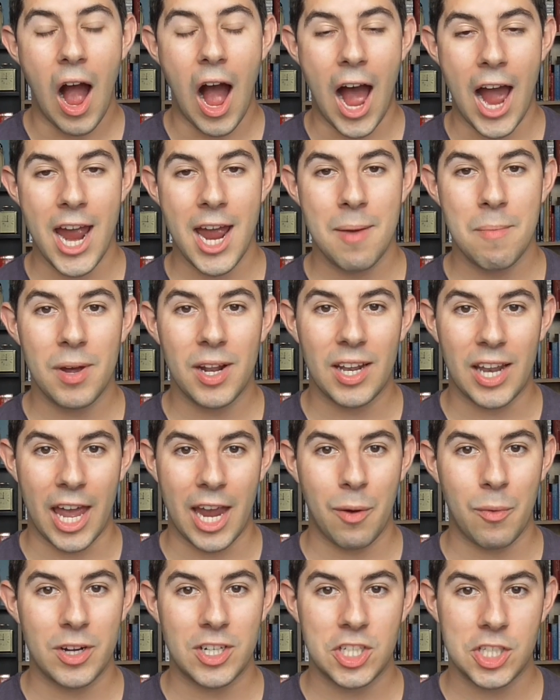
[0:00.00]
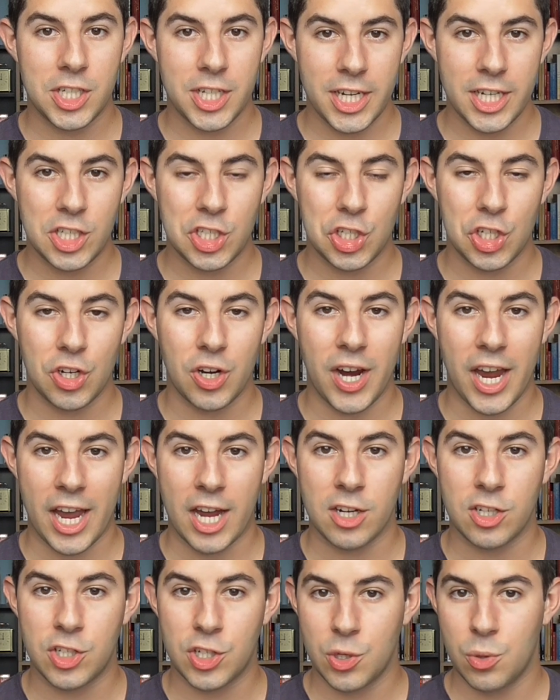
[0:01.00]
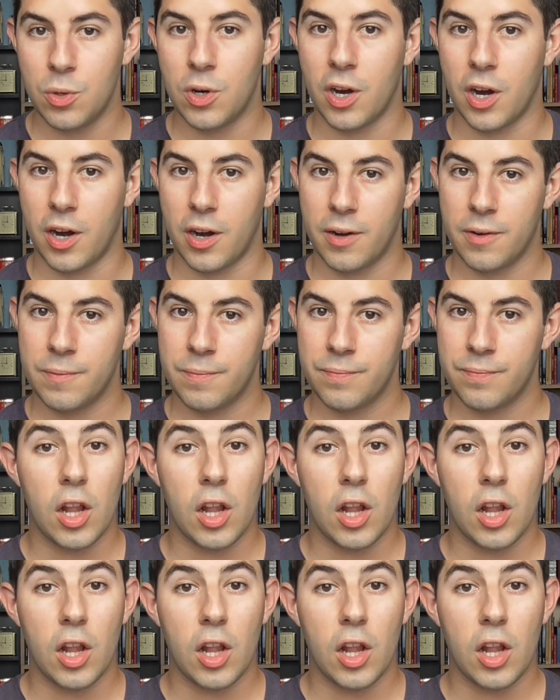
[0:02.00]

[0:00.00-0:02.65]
I am a language teacher and tutor.